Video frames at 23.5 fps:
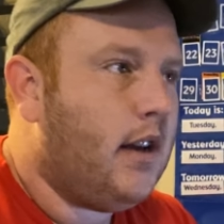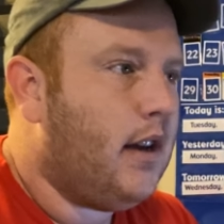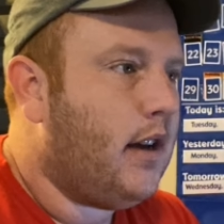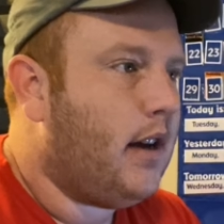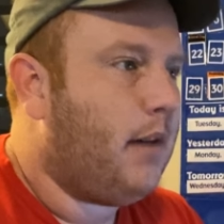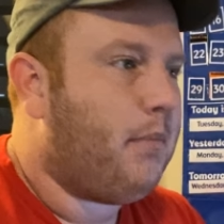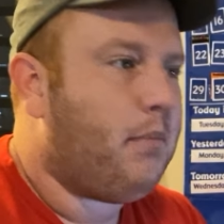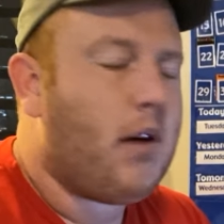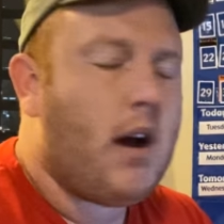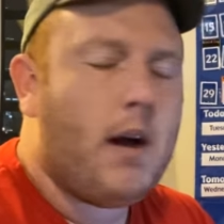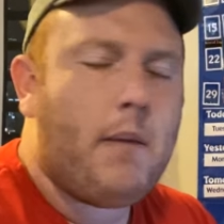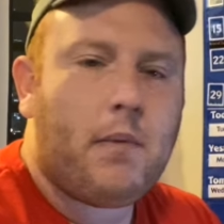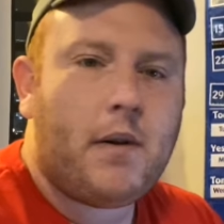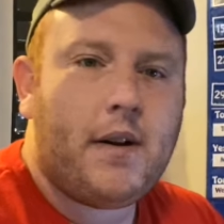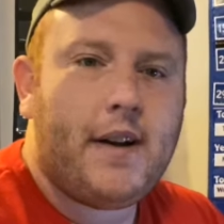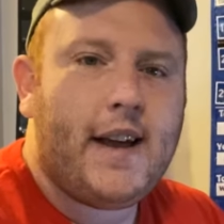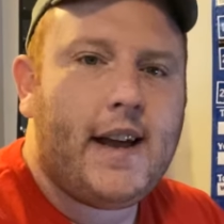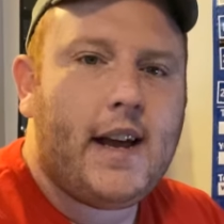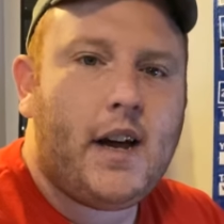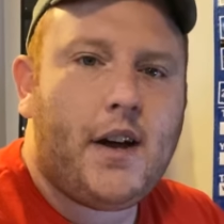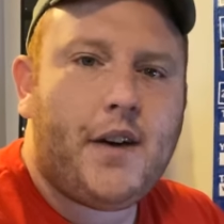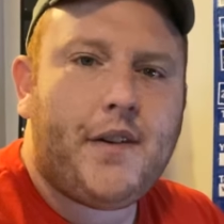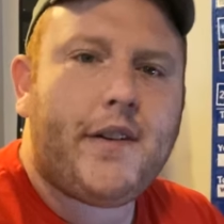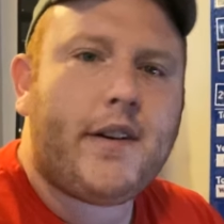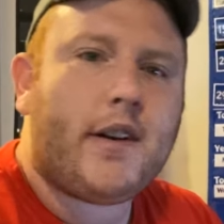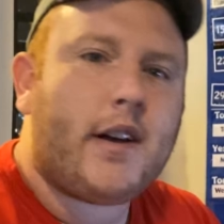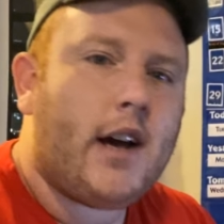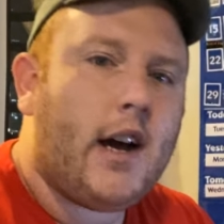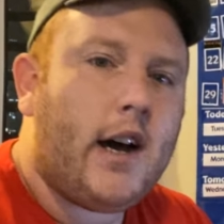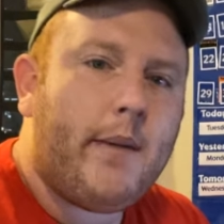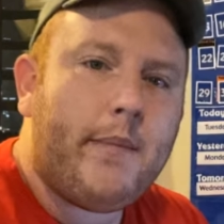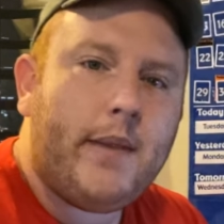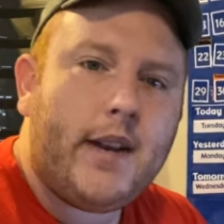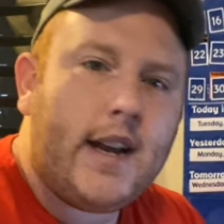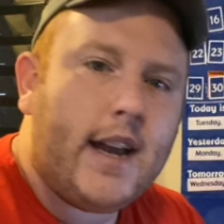a proper noun, a
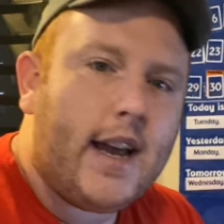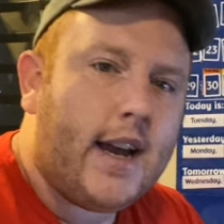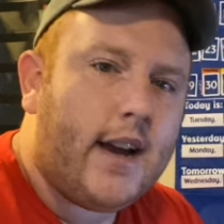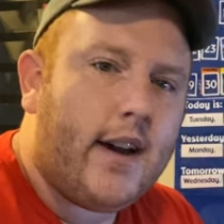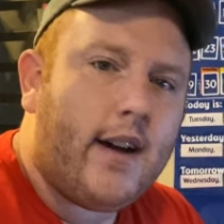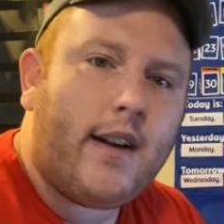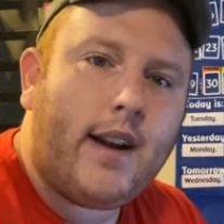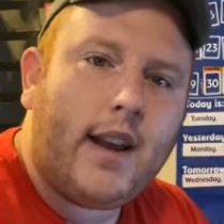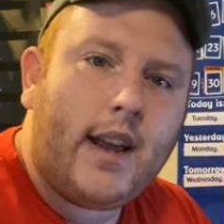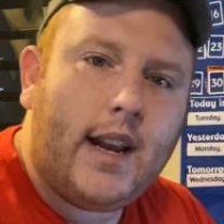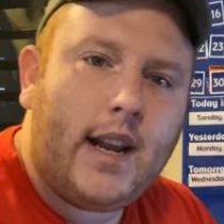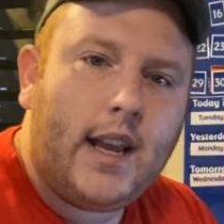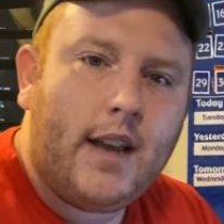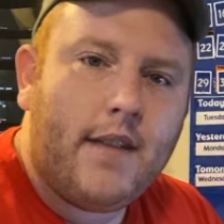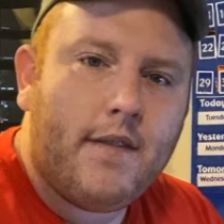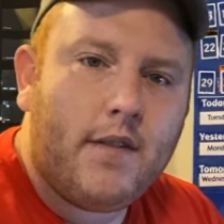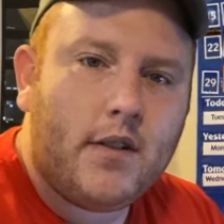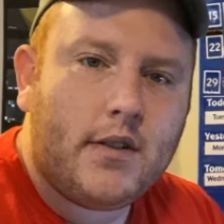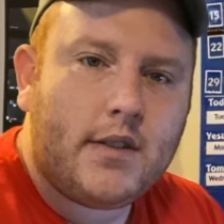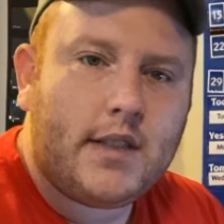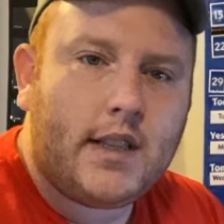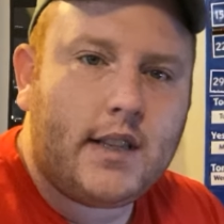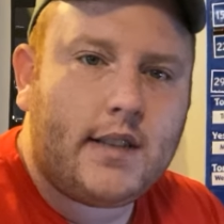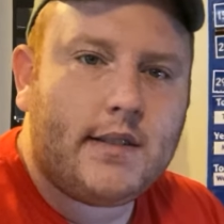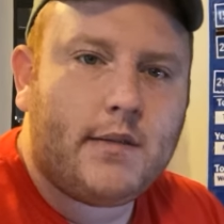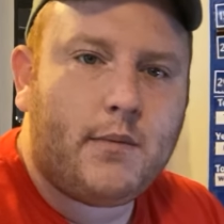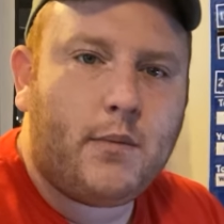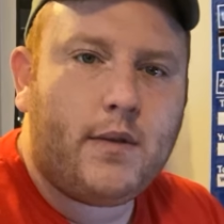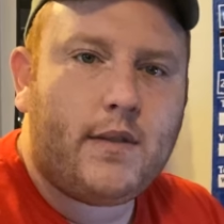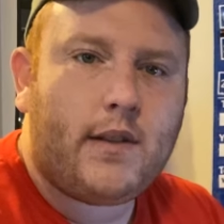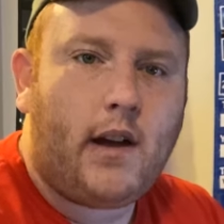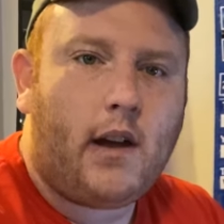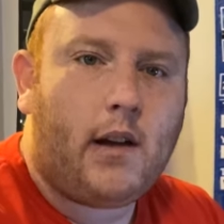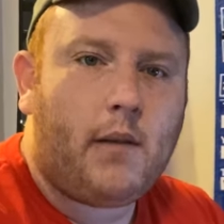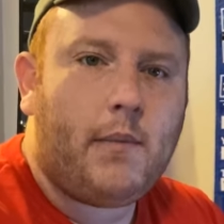common noun, any of those things that we
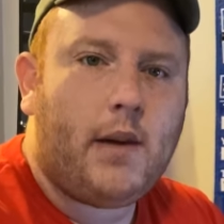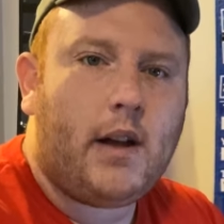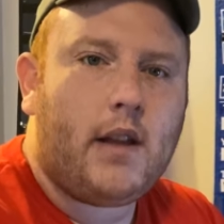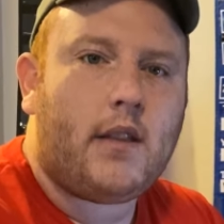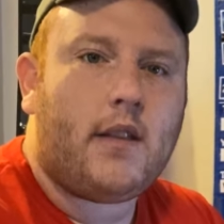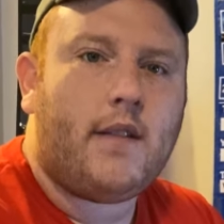talk about.